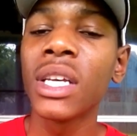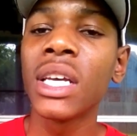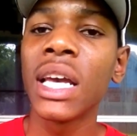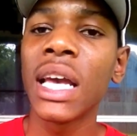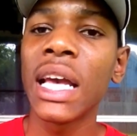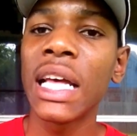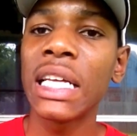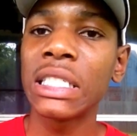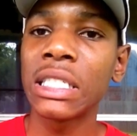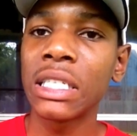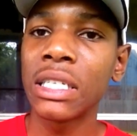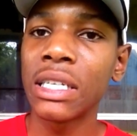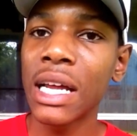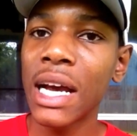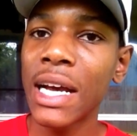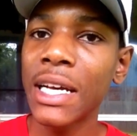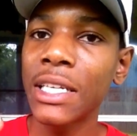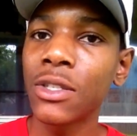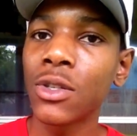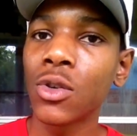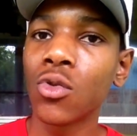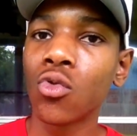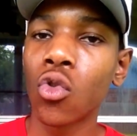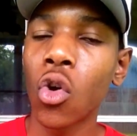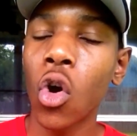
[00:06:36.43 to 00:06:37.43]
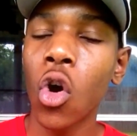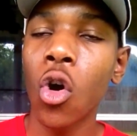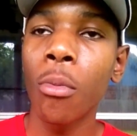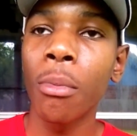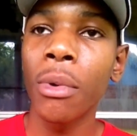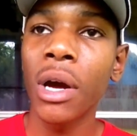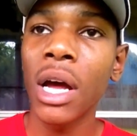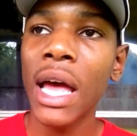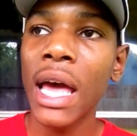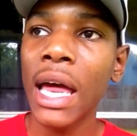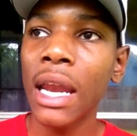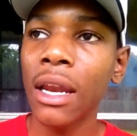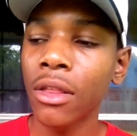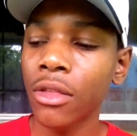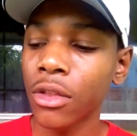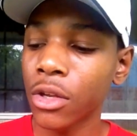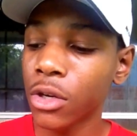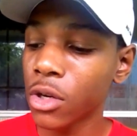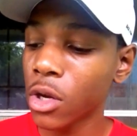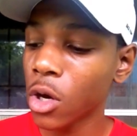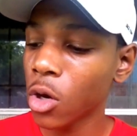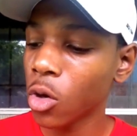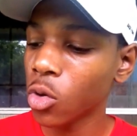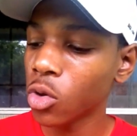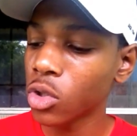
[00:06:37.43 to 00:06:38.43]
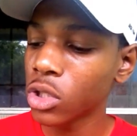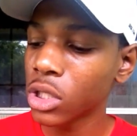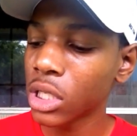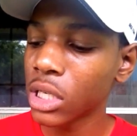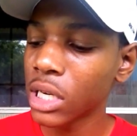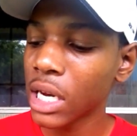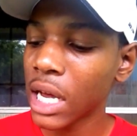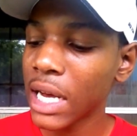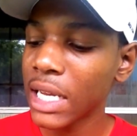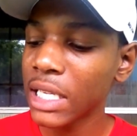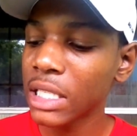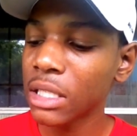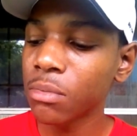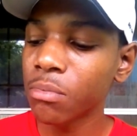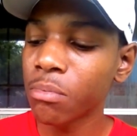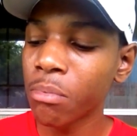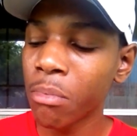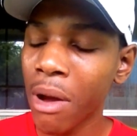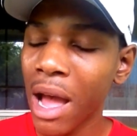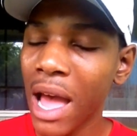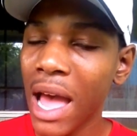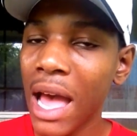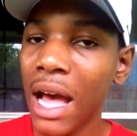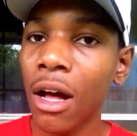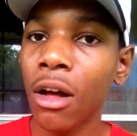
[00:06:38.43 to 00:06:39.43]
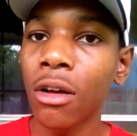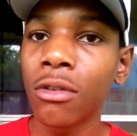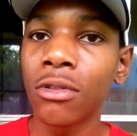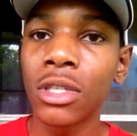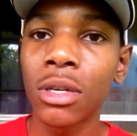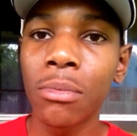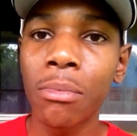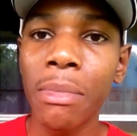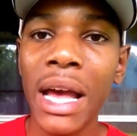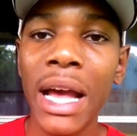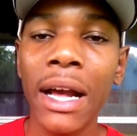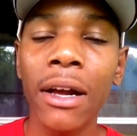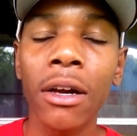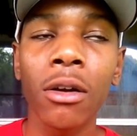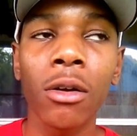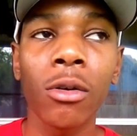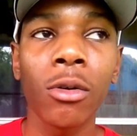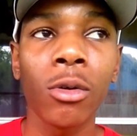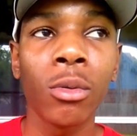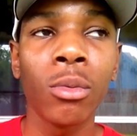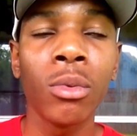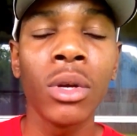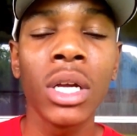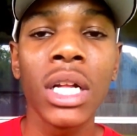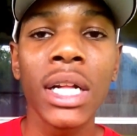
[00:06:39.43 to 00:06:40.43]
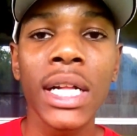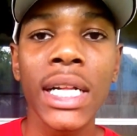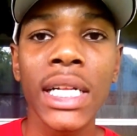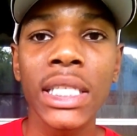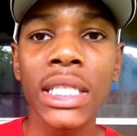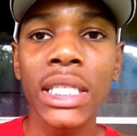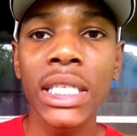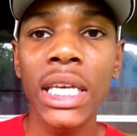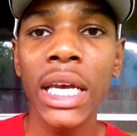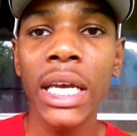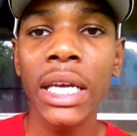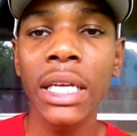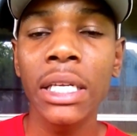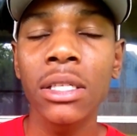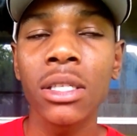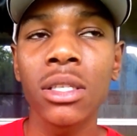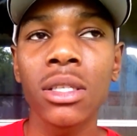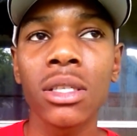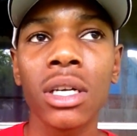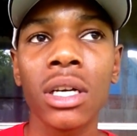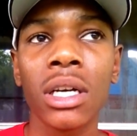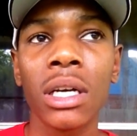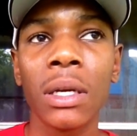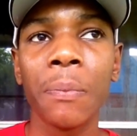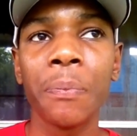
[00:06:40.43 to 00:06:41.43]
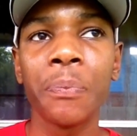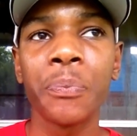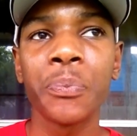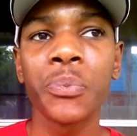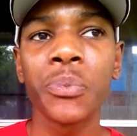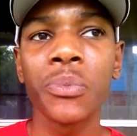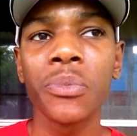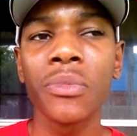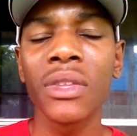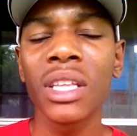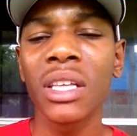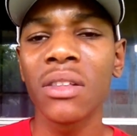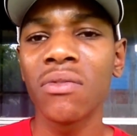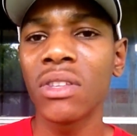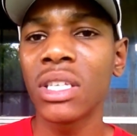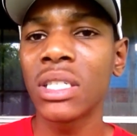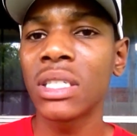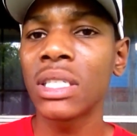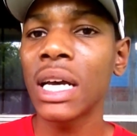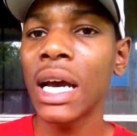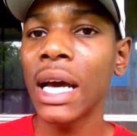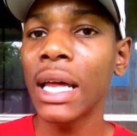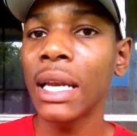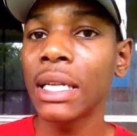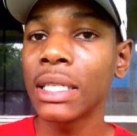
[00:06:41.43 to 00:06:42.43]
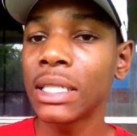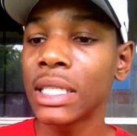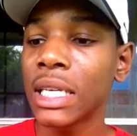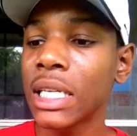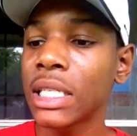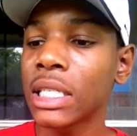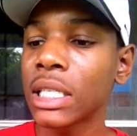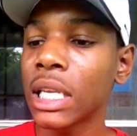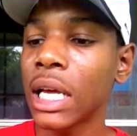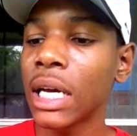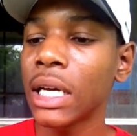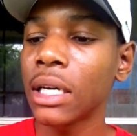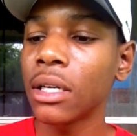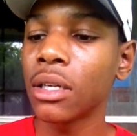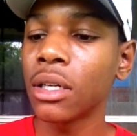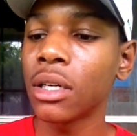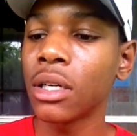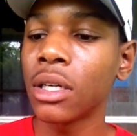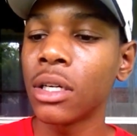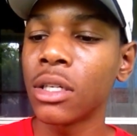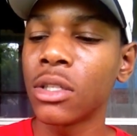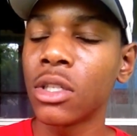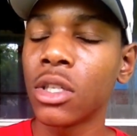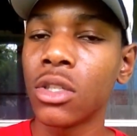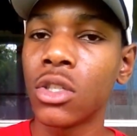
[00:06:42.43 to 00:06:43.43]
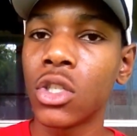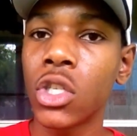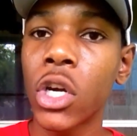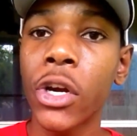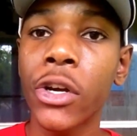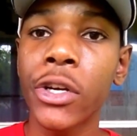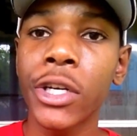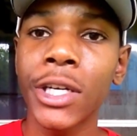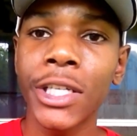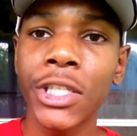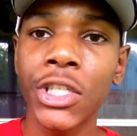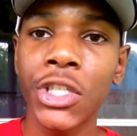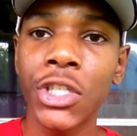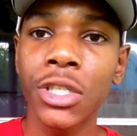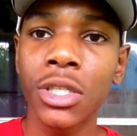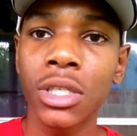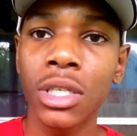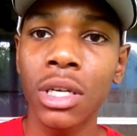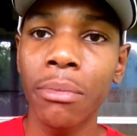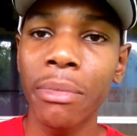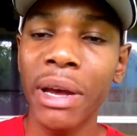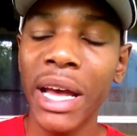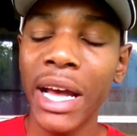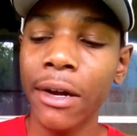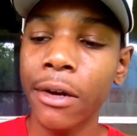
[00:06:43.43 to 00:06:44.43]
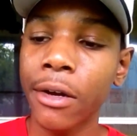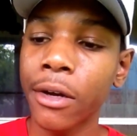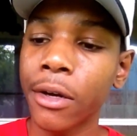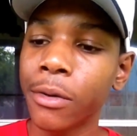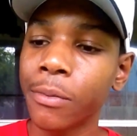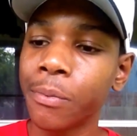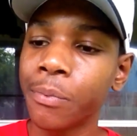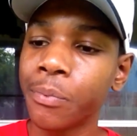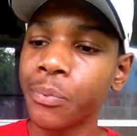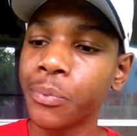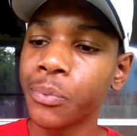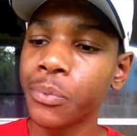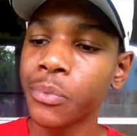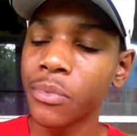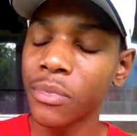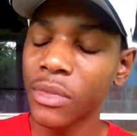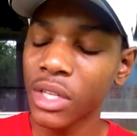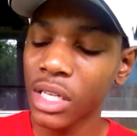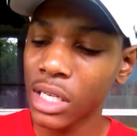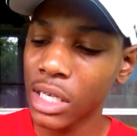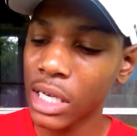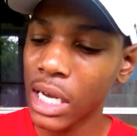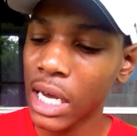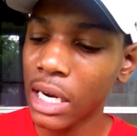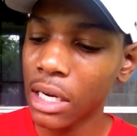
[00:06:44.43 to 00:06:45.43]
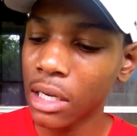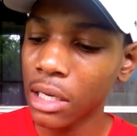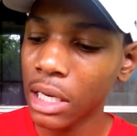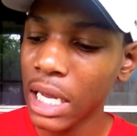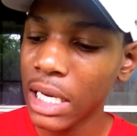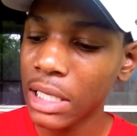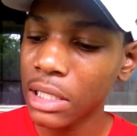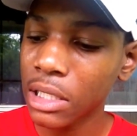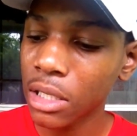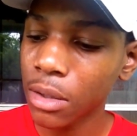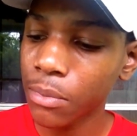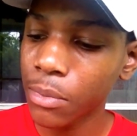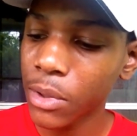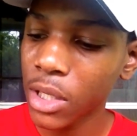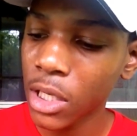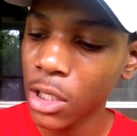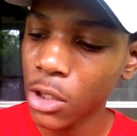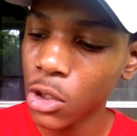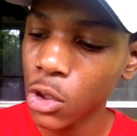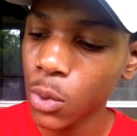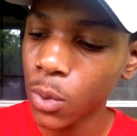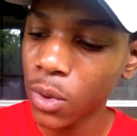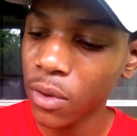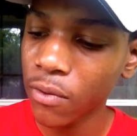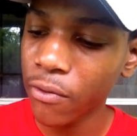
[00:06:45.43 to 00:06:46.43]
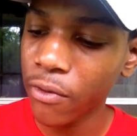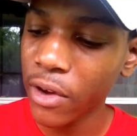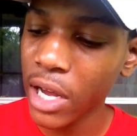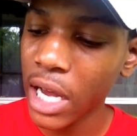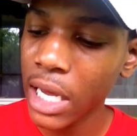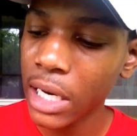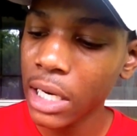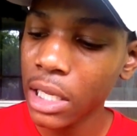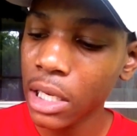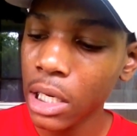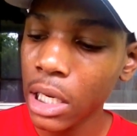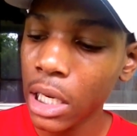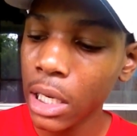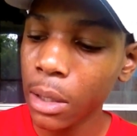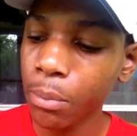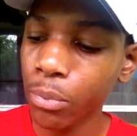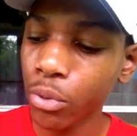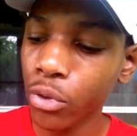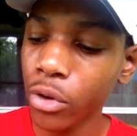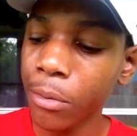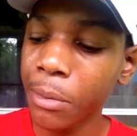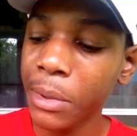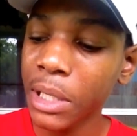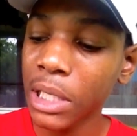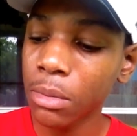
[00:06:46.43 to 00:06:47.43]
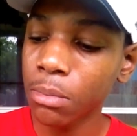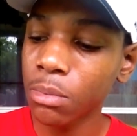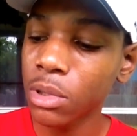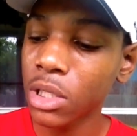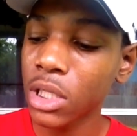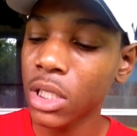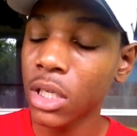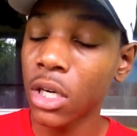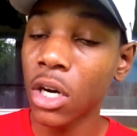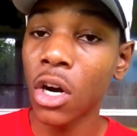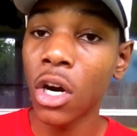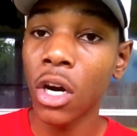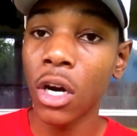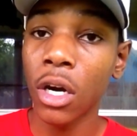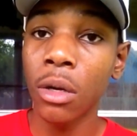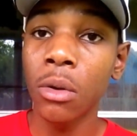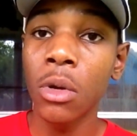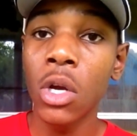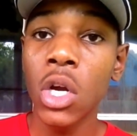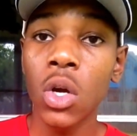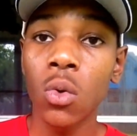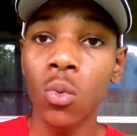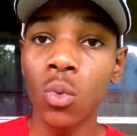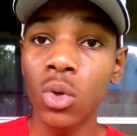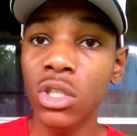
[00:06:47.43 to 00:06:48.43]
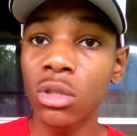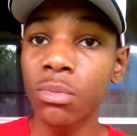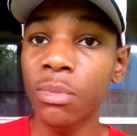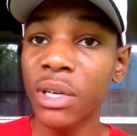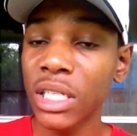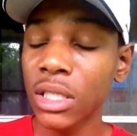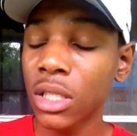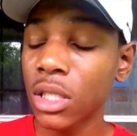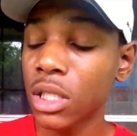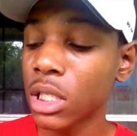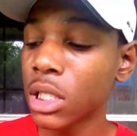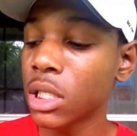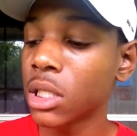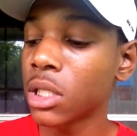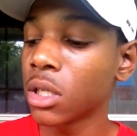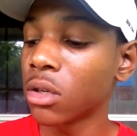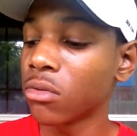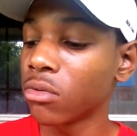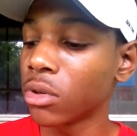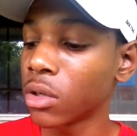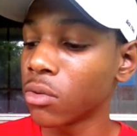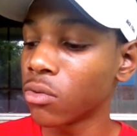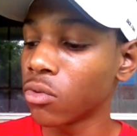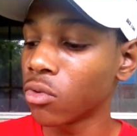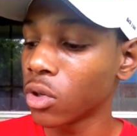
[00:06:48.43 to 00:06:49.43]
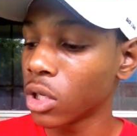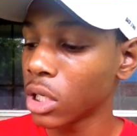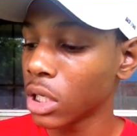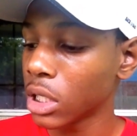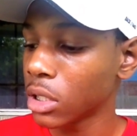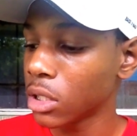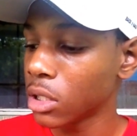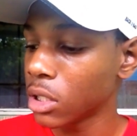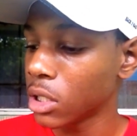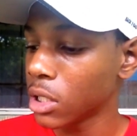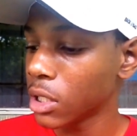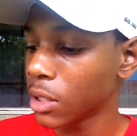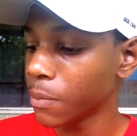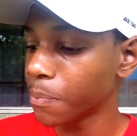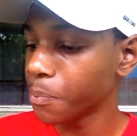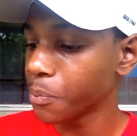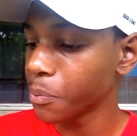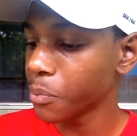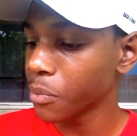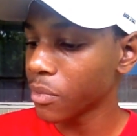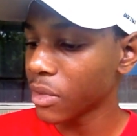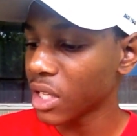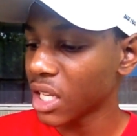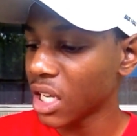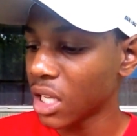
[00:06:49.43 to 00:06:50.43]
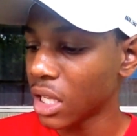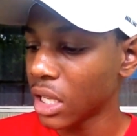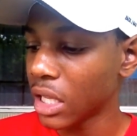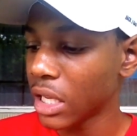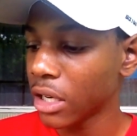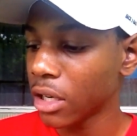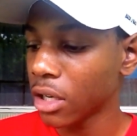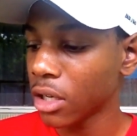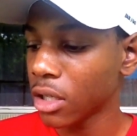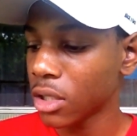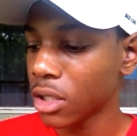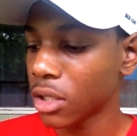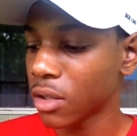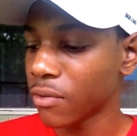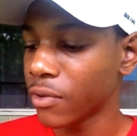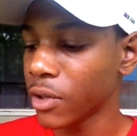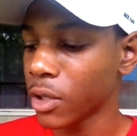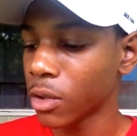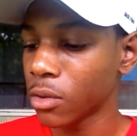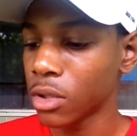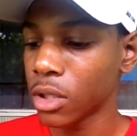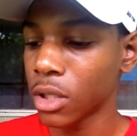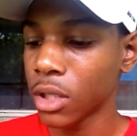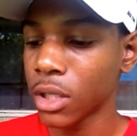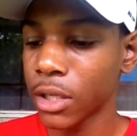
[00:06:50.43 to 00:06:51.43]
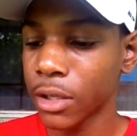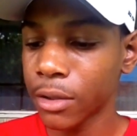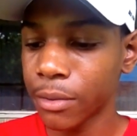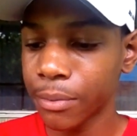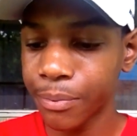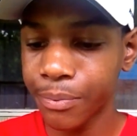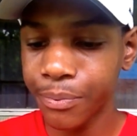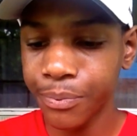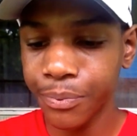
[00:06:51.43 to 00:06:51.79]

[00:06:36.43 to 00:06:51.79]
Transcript: It has a nice aroma out of the nose, a nice mild tobacco taste. This kind of tastes like Turkish tobacco, kind of like something that you would find in a premium cigar, which makes this cigarette really good. And there's the filter there.